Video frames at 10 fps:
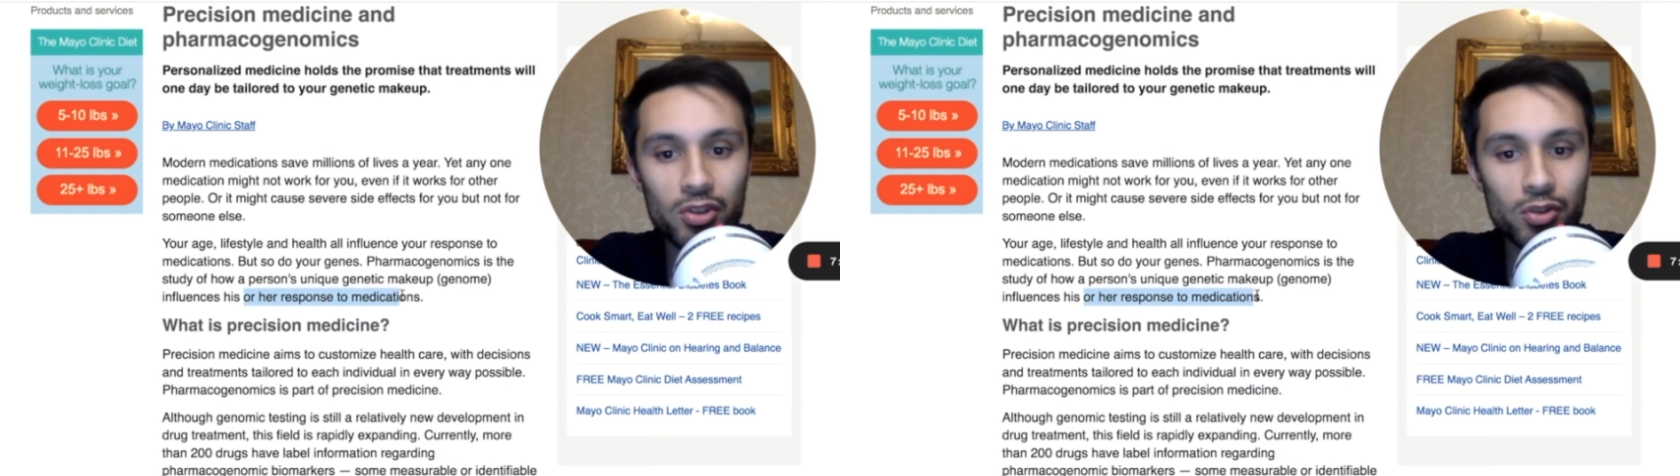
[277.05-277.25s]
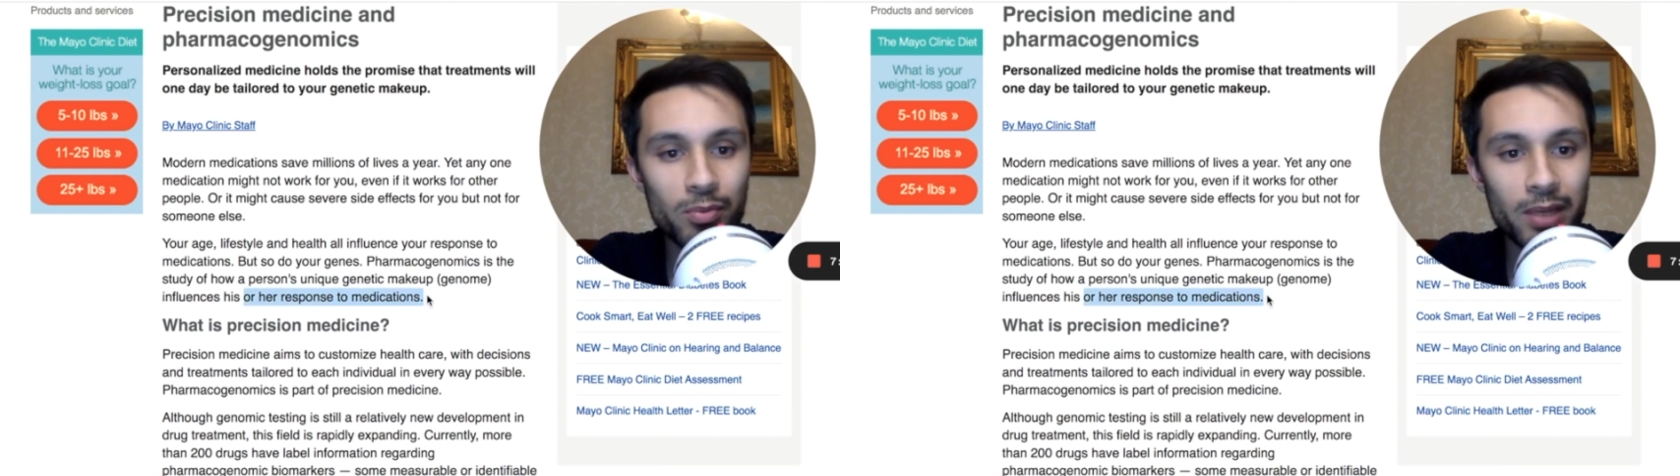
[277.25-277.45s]

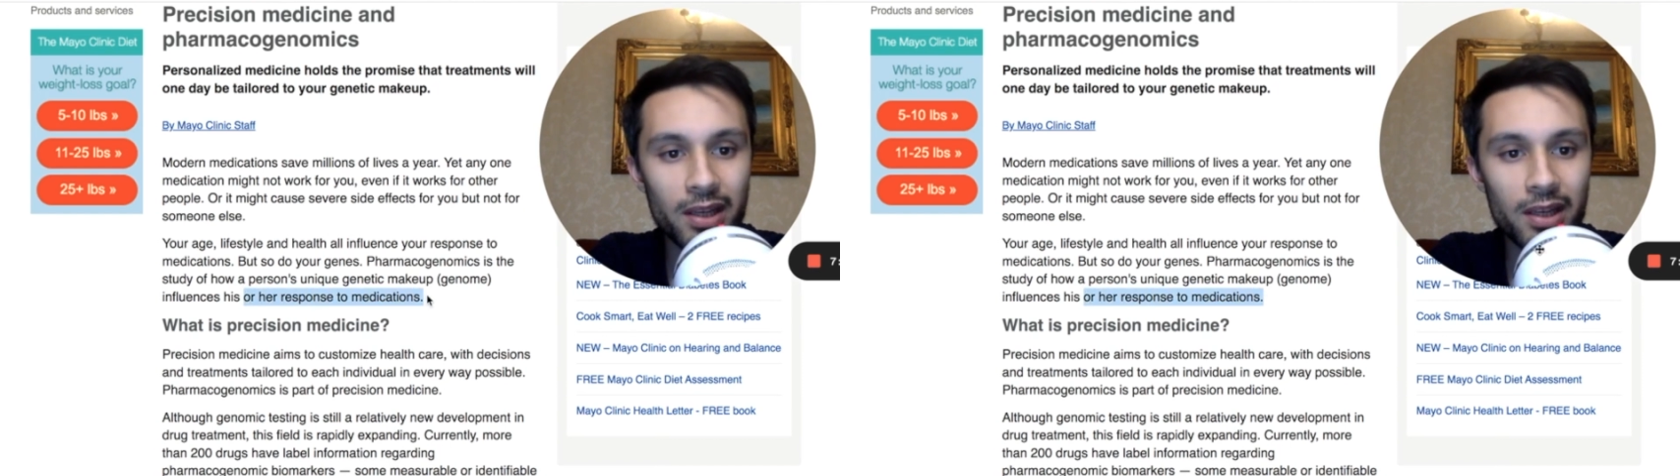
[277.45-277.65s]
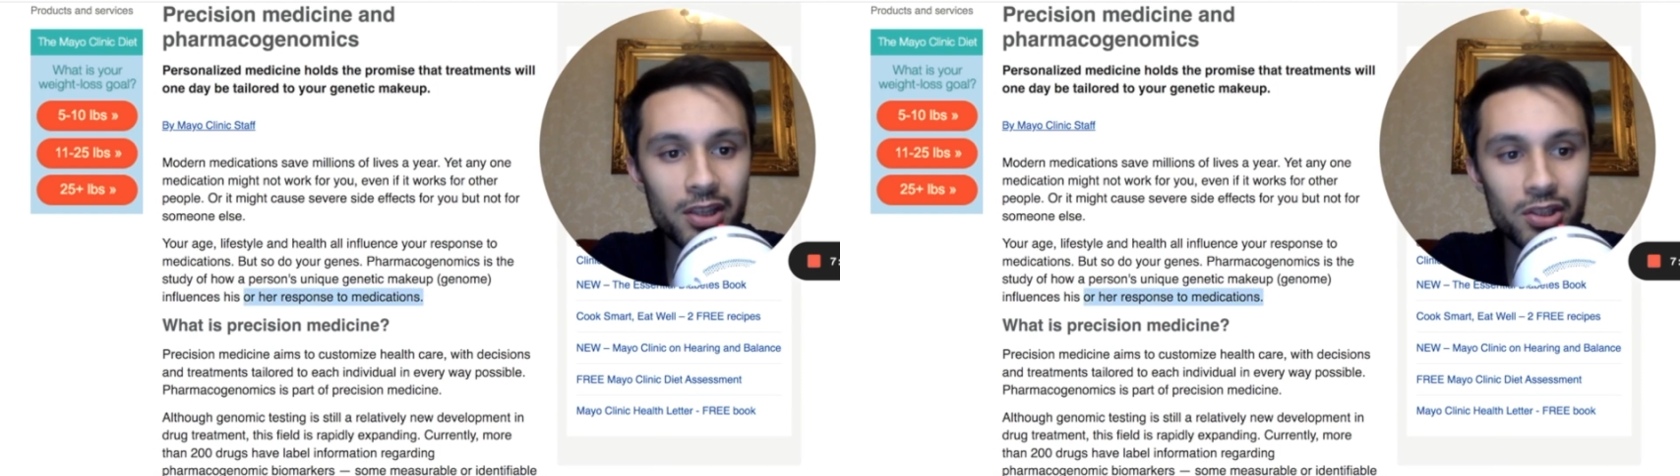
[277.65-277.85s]
to
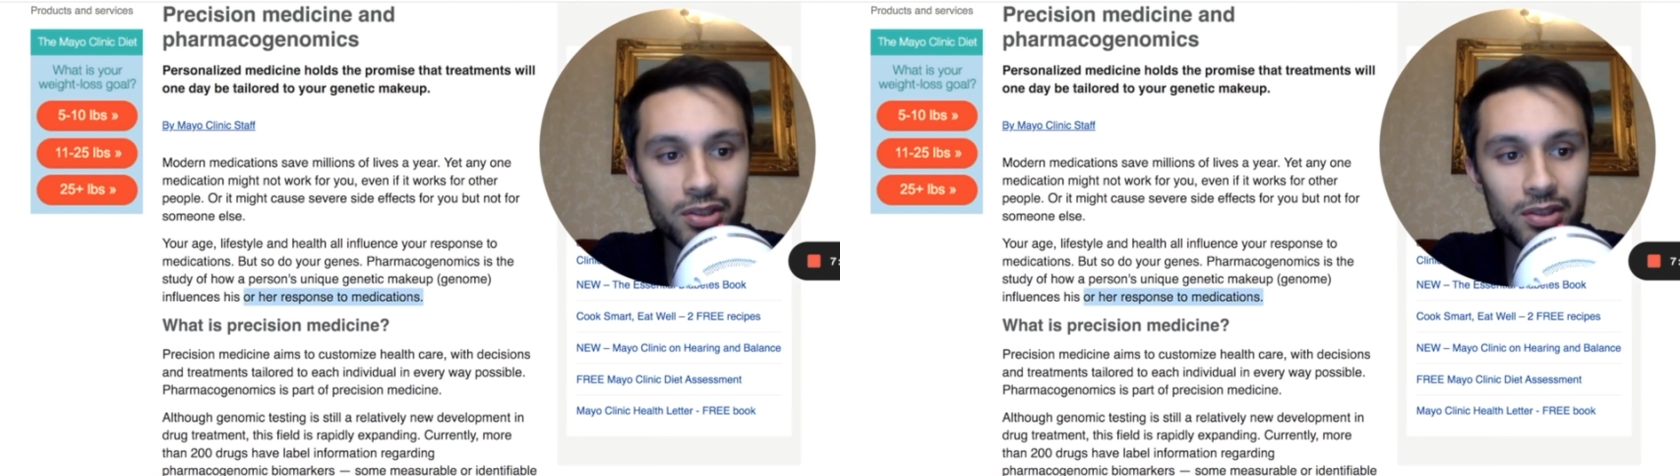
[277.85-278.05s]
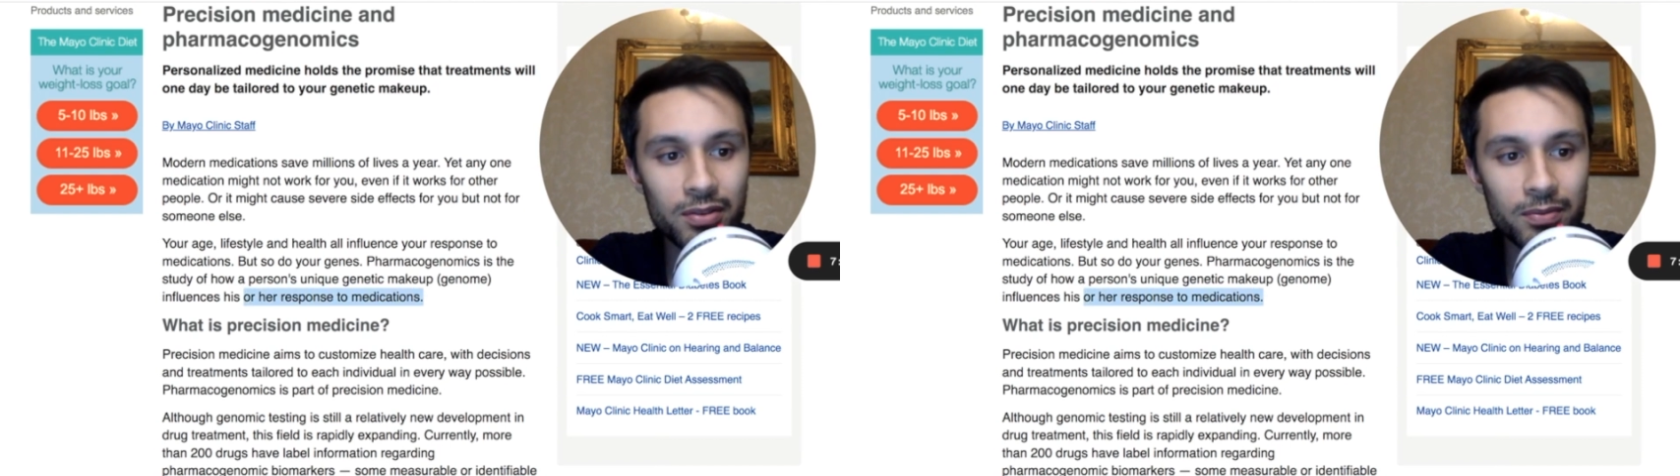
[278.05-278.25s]
medications.